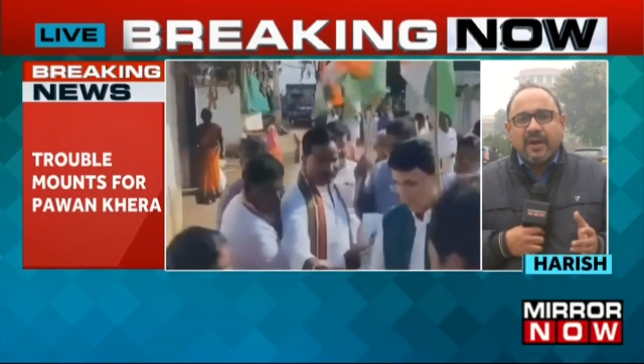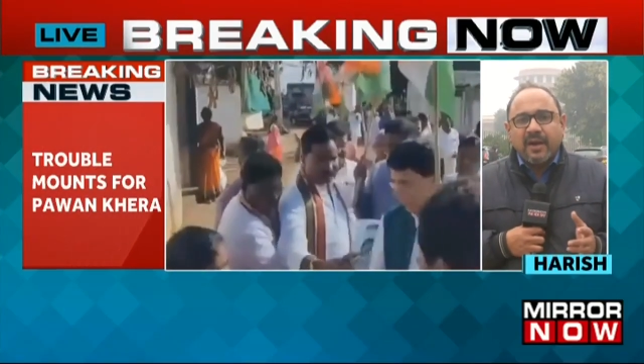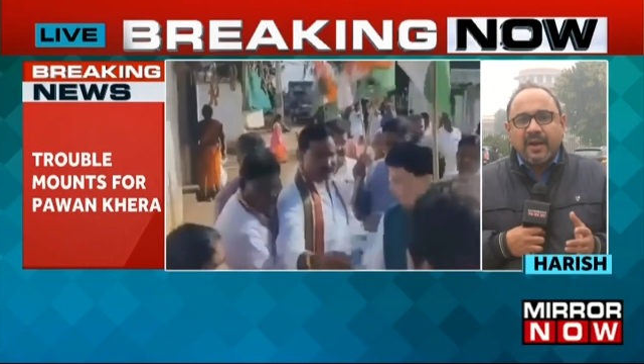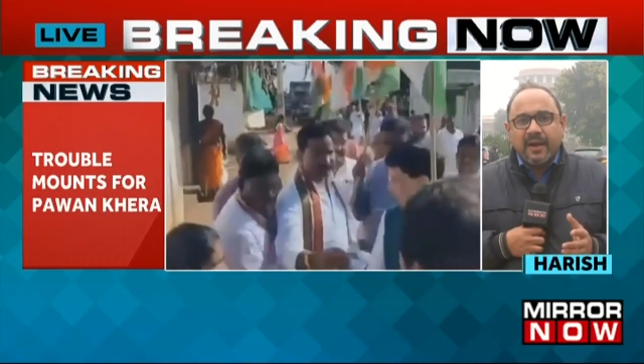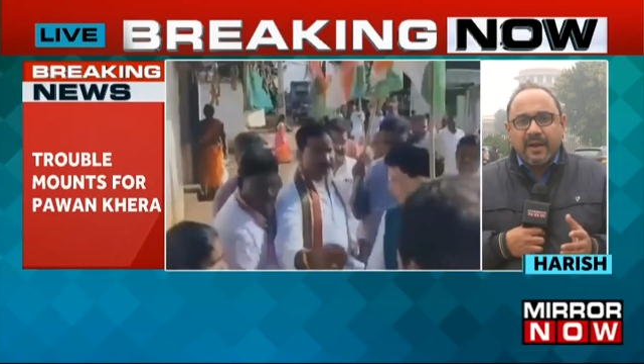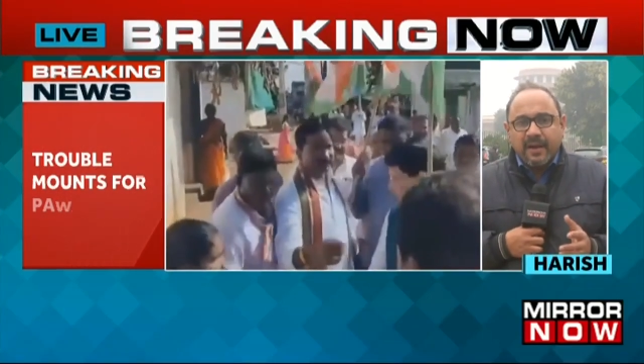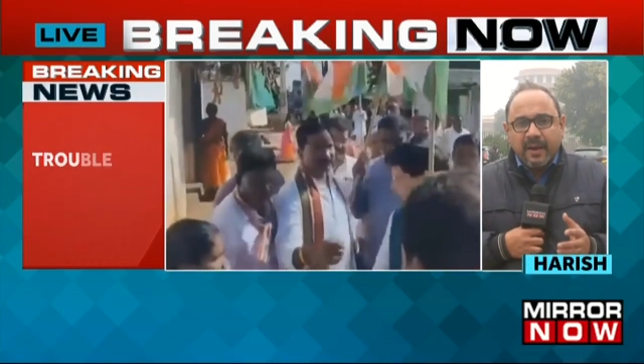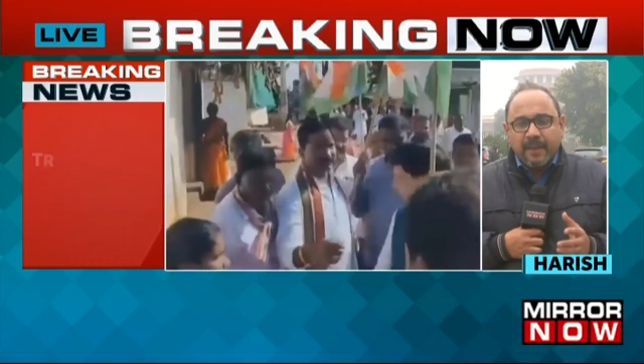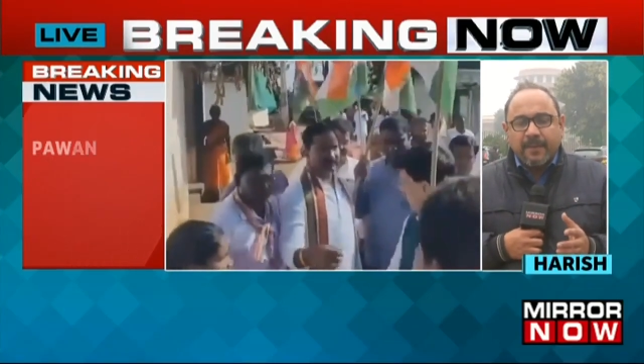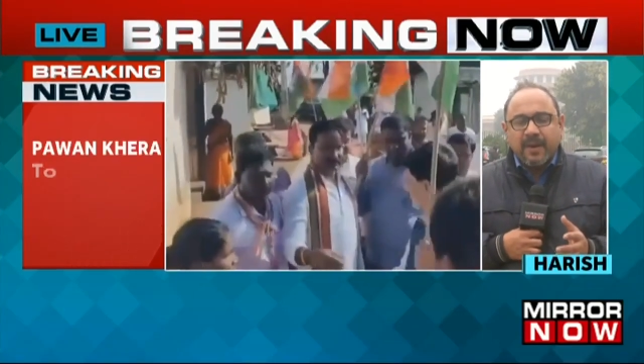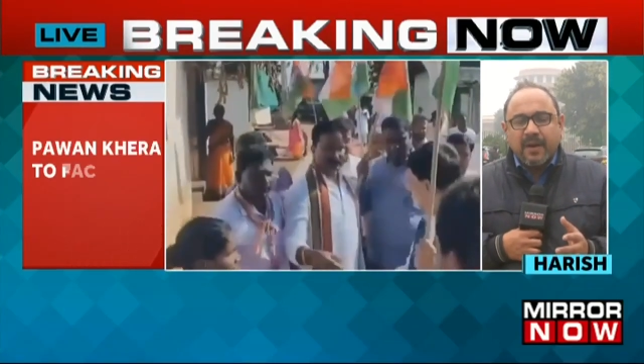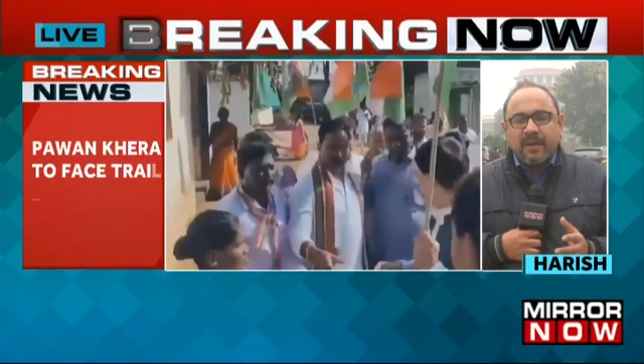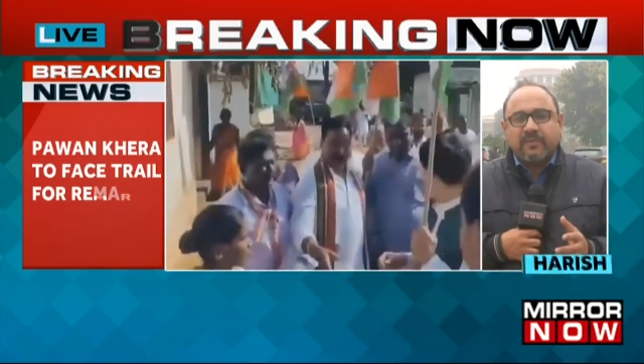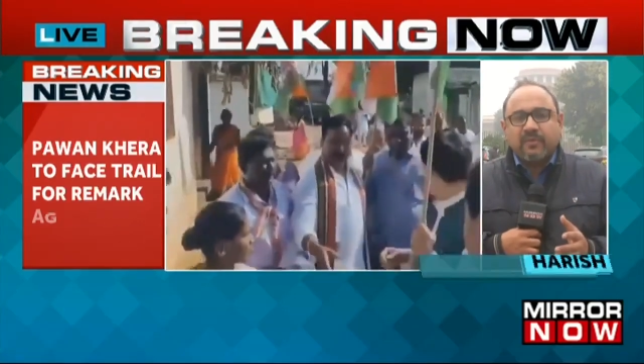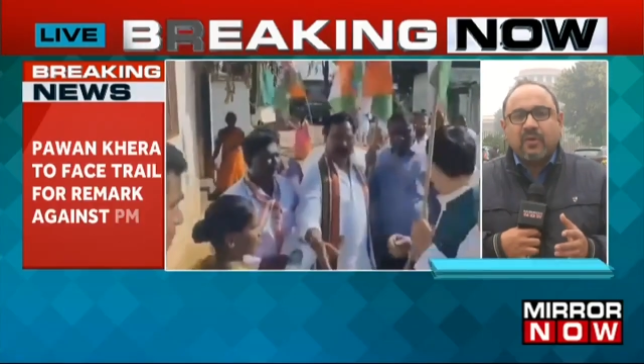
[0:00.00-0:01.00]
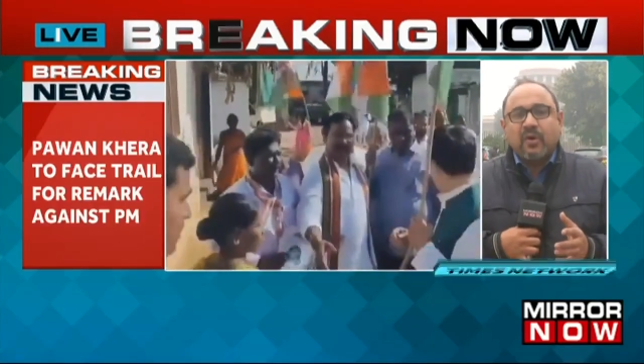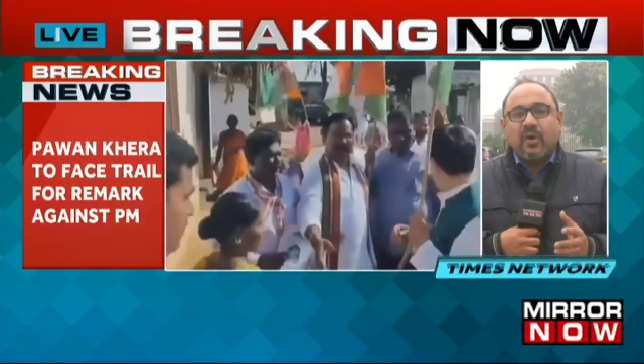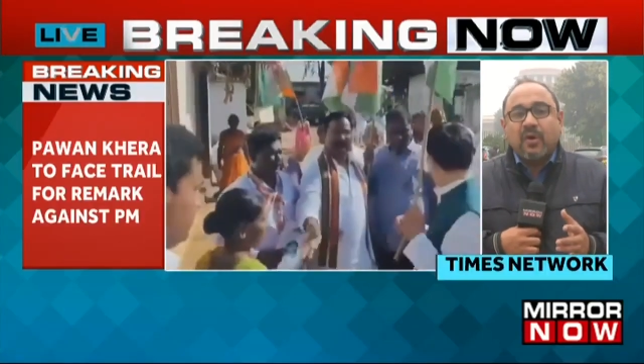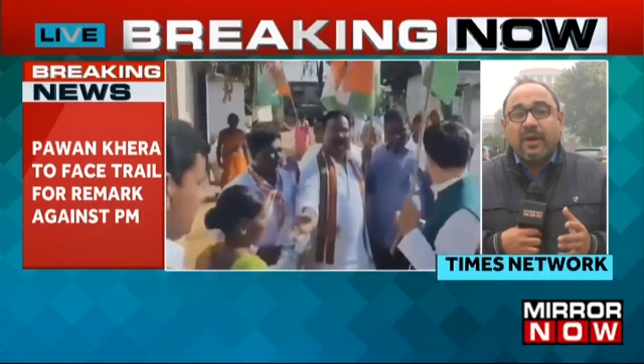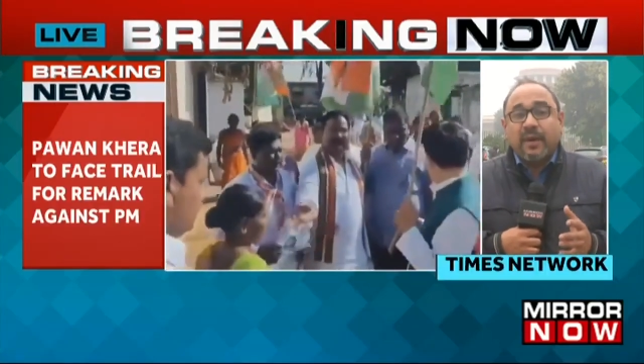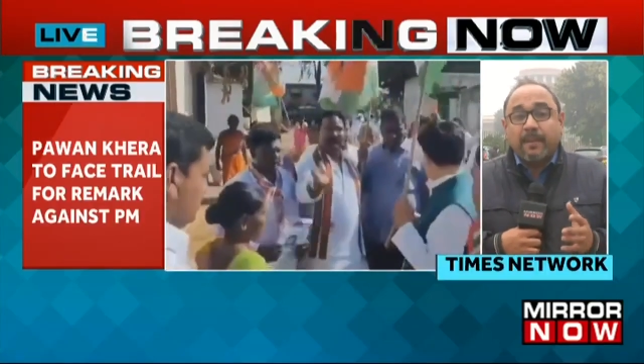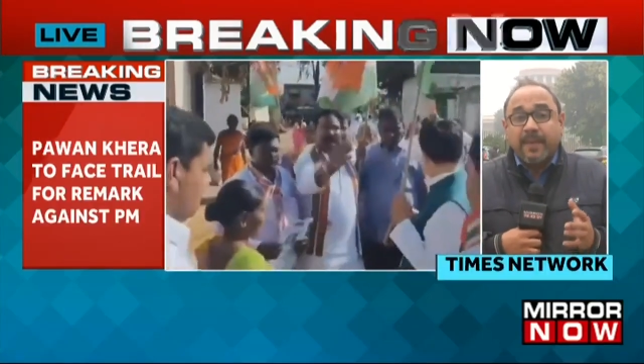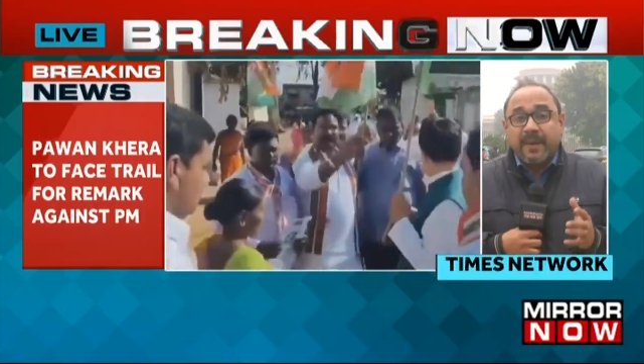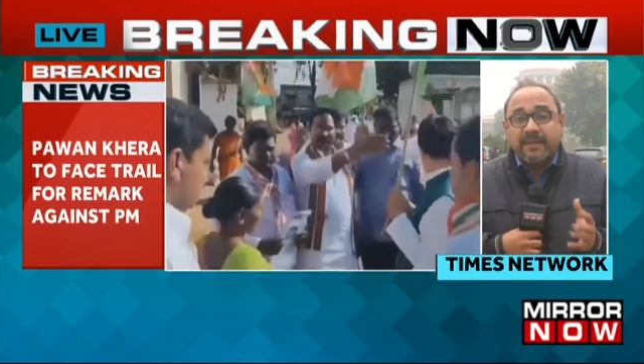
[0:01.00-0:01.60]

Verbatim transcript: Uh, so, uh, but